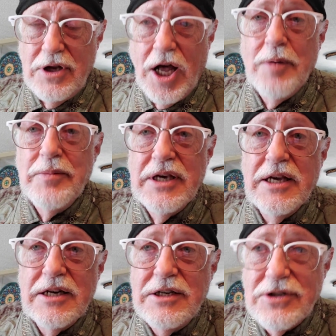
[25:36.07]
i'm
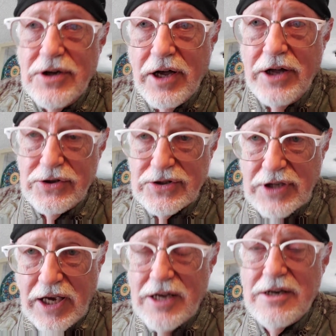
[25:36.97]
beginning to
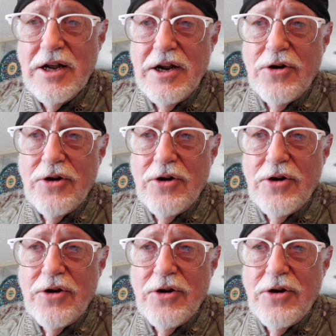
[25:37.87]
understand